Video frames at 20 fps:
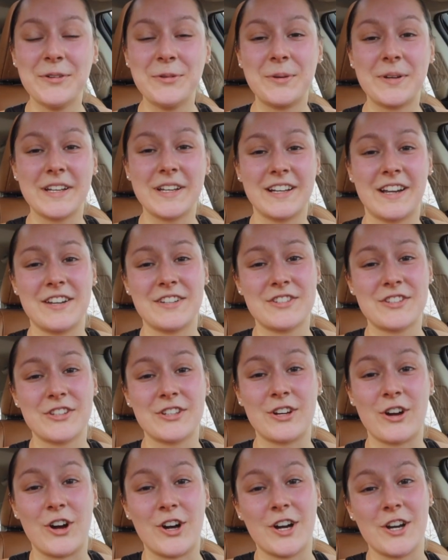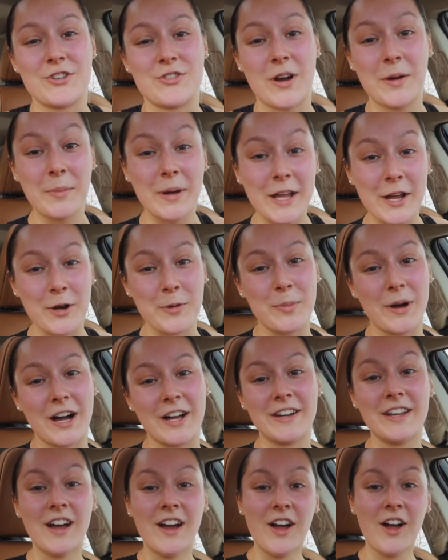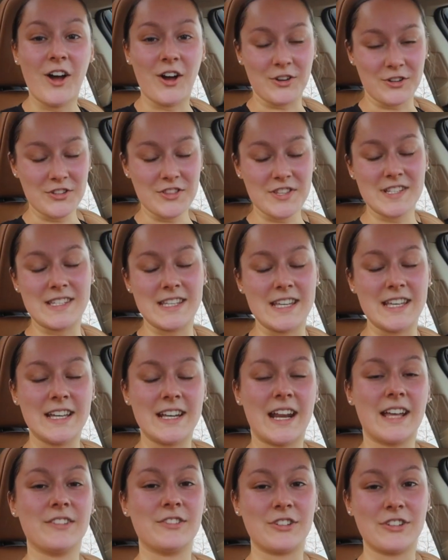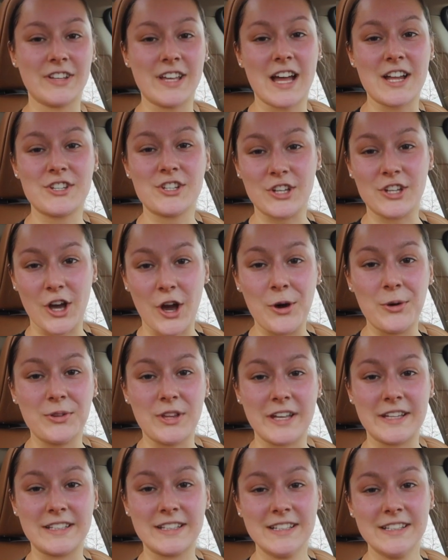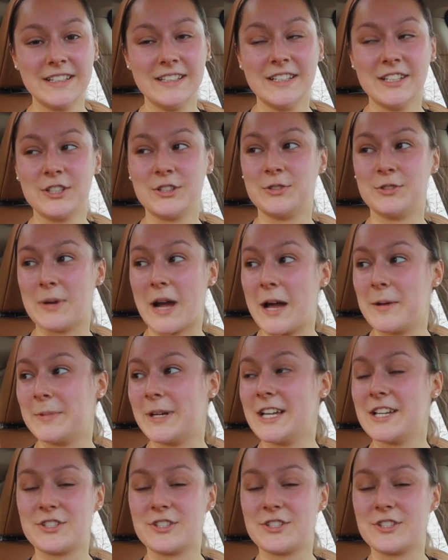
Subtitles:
When I got into the car, I dropped my AirPod under the seat, and I literally had to go like grab it.